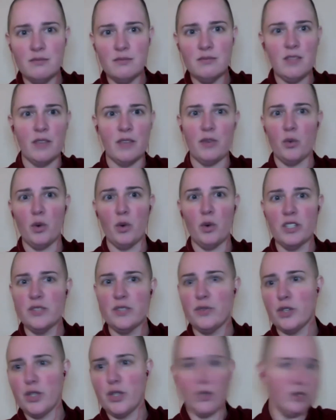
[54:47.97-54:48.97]
if it works
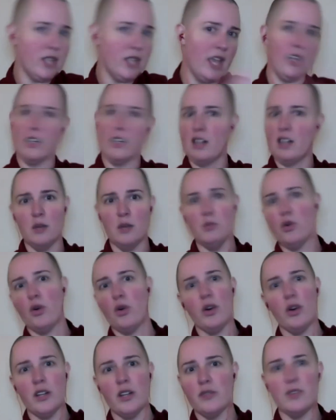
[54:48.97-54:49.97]
for you take it on
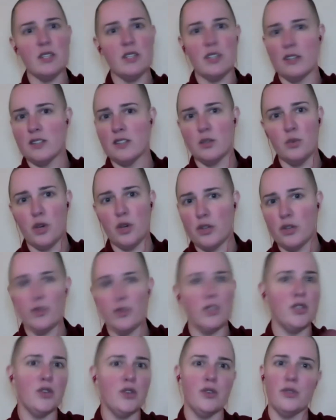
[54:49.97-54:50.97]
board if it doesn't work for
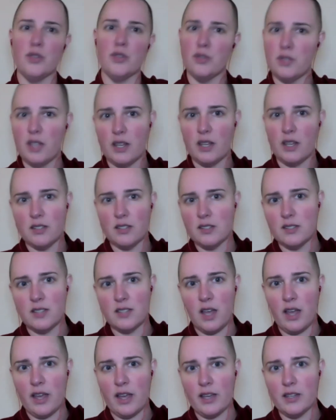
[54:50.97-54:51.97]
you you set it
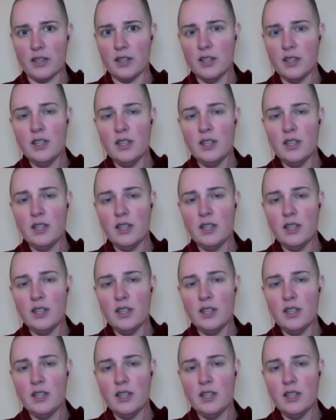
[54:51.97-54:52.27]
aside